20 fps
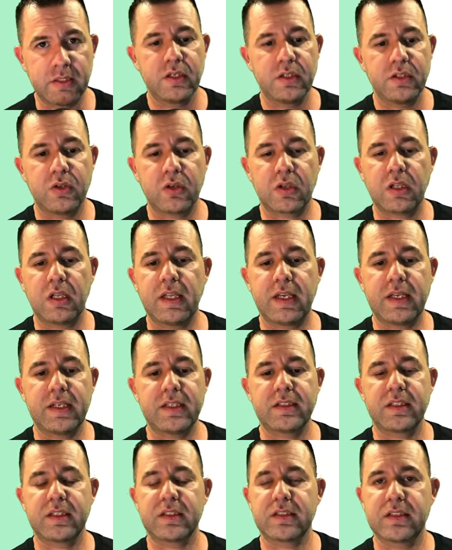Your client
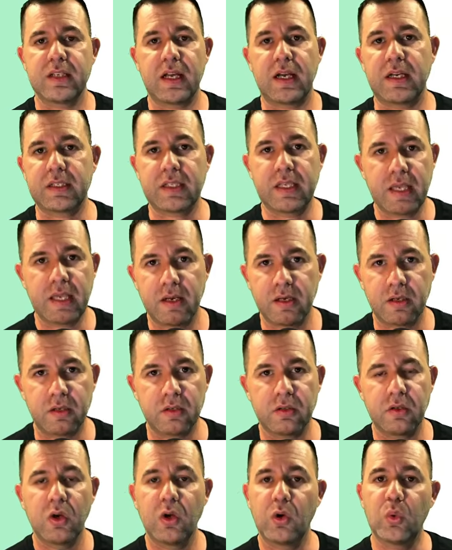does not
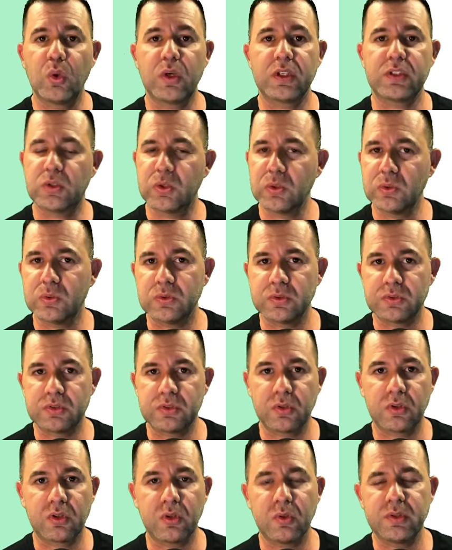care what tools
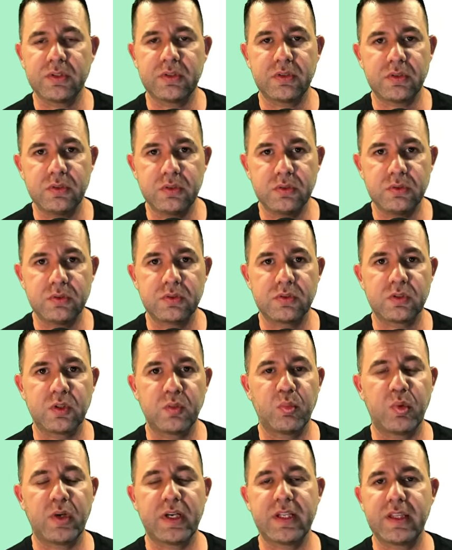you're going to use to
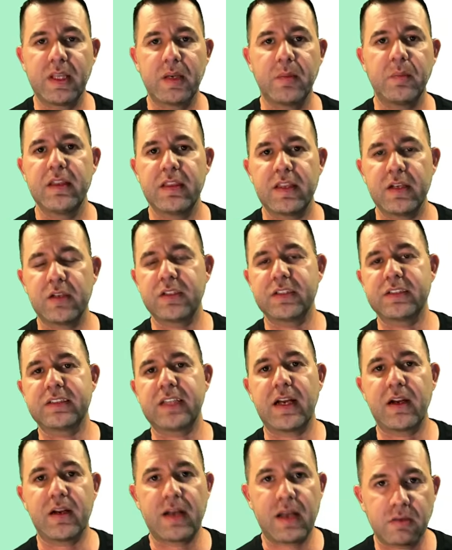bring them their
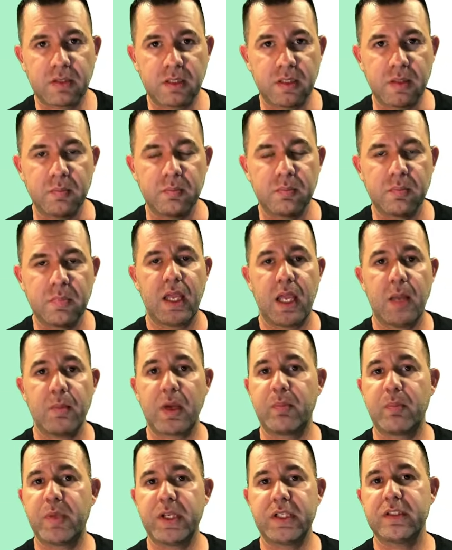desired outcome. And by
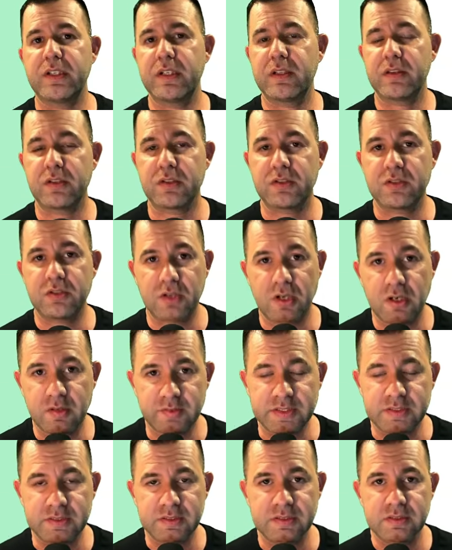pitching the
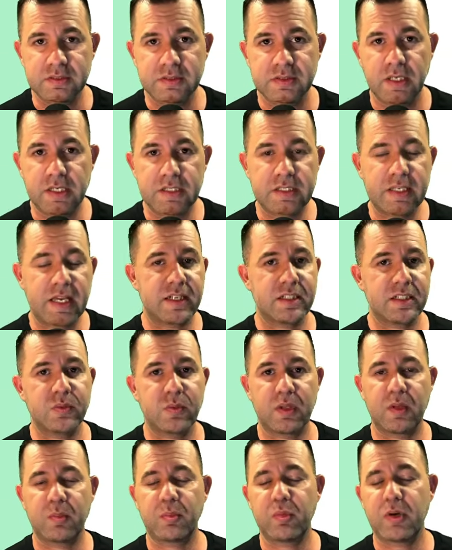service attached
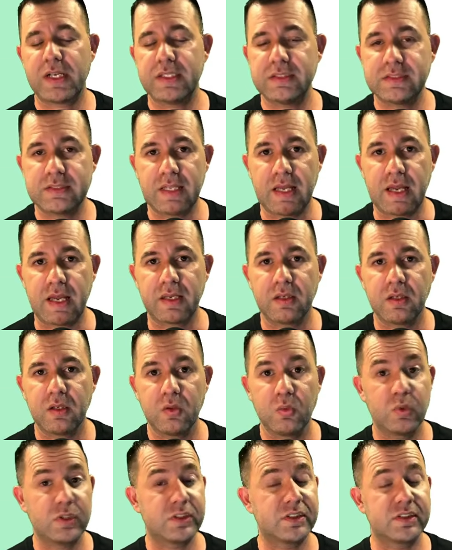with a price tag,
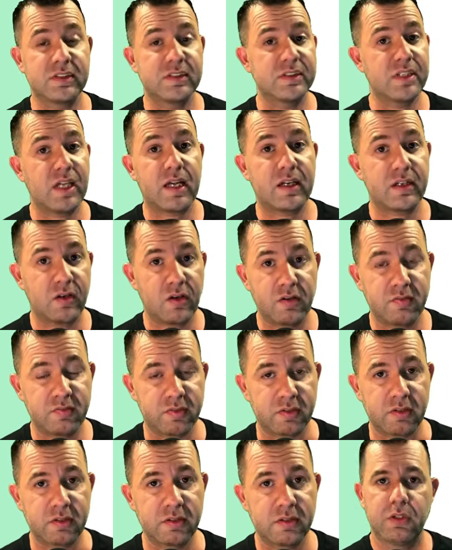which is not an
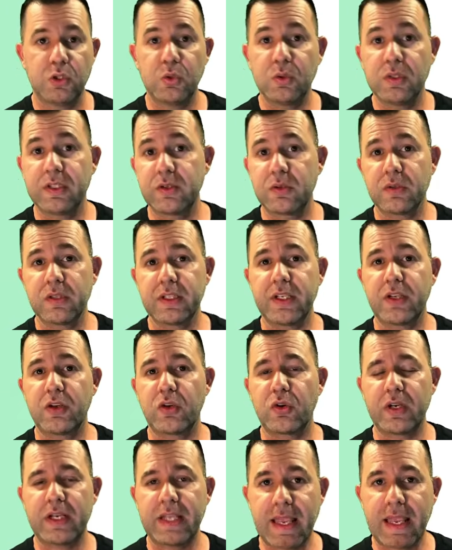offer, you literally
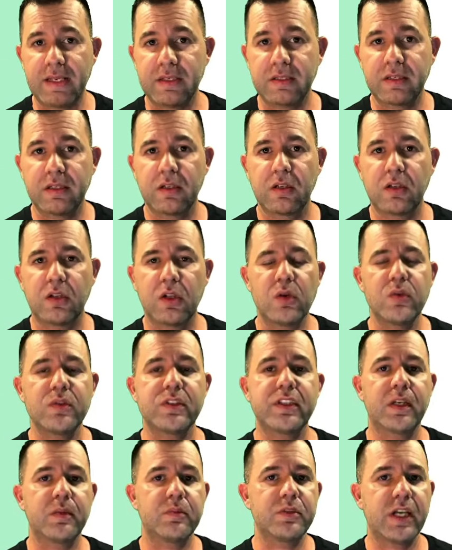create
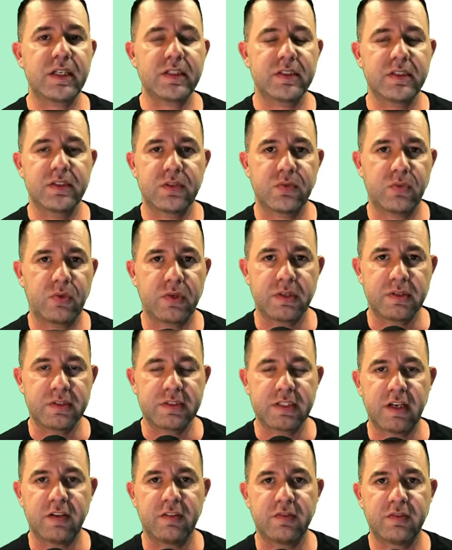closing objections for
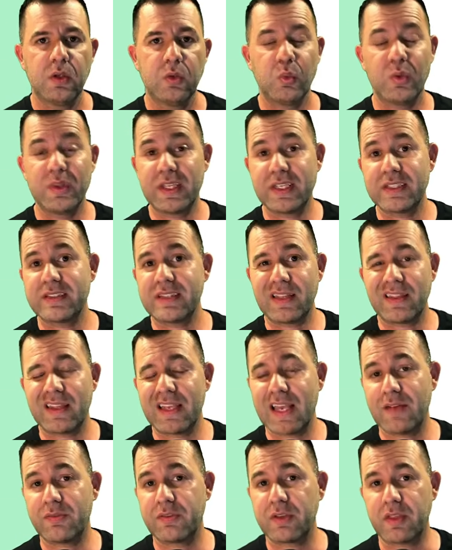yourself. When they say they
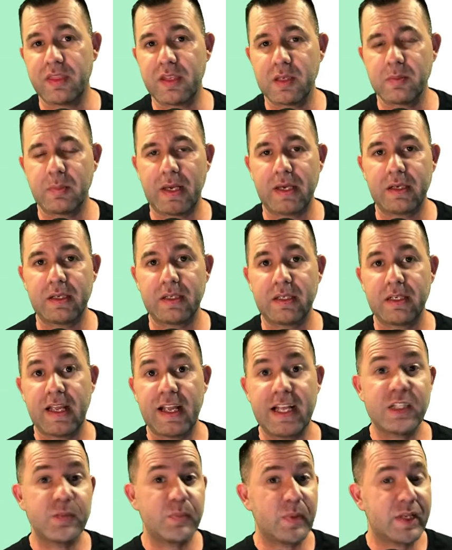have to think about it,
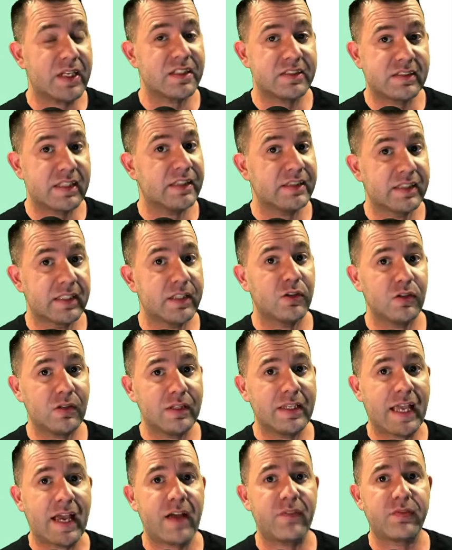it's because they literally
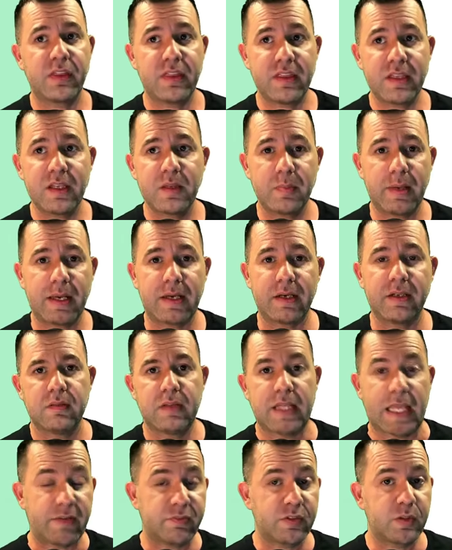have to think about it.
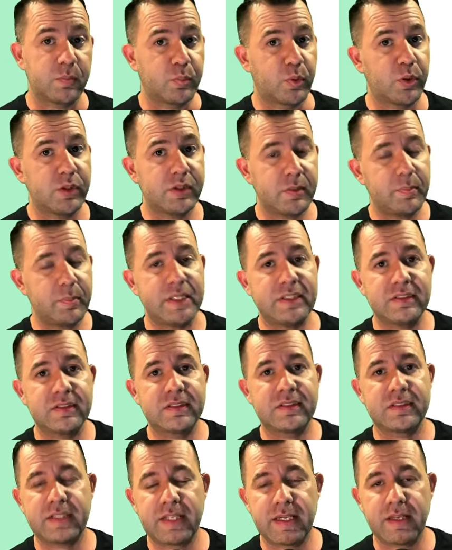They have to put the pieces
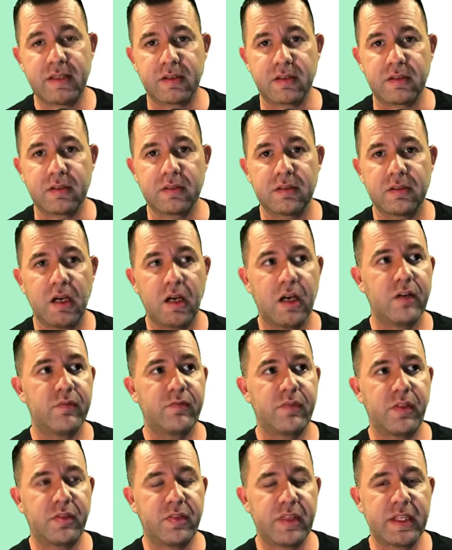together of
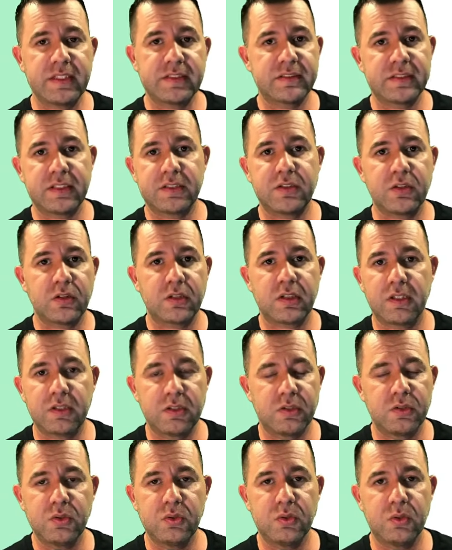the things that you're going to
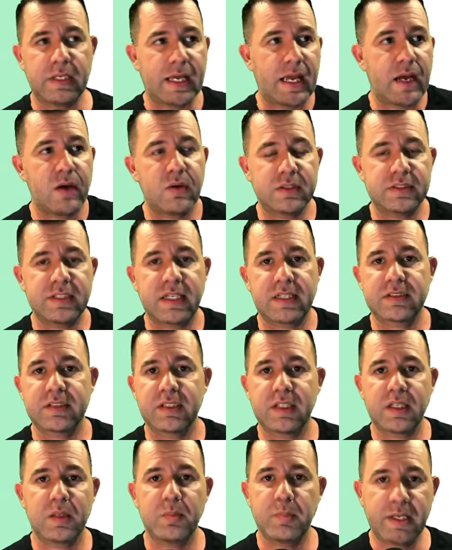do and how it's actually
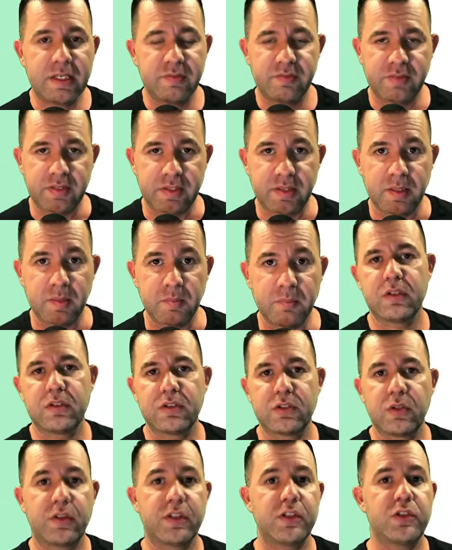going to benefit them so
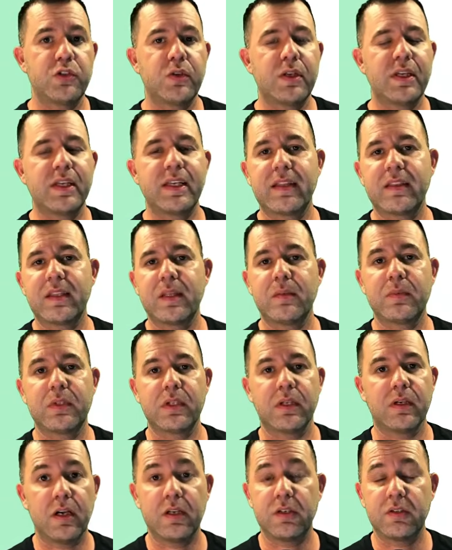that you can get them to
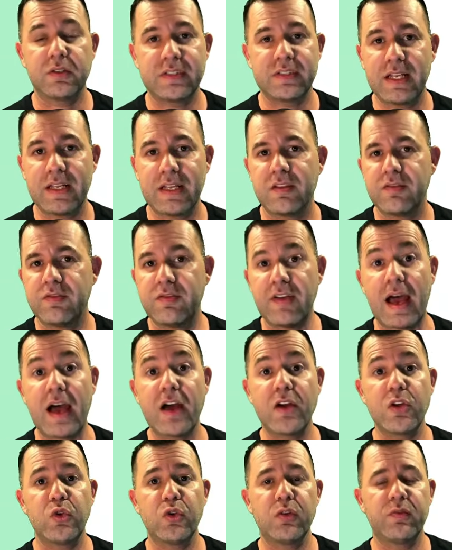understand the
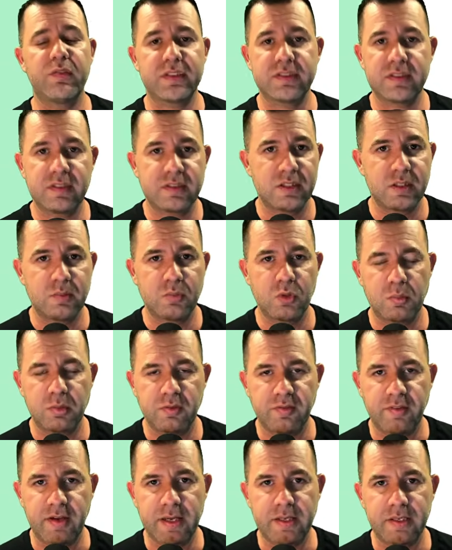value of the system you're
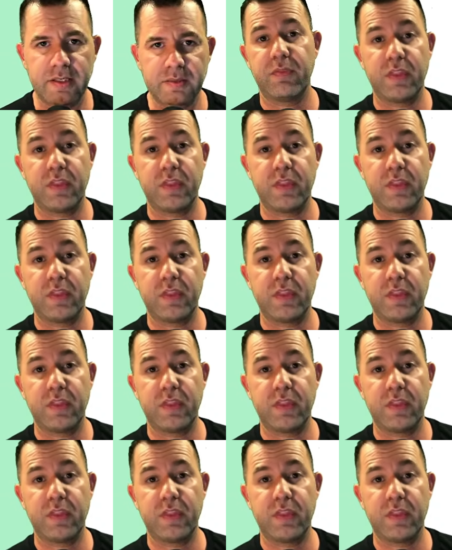providing.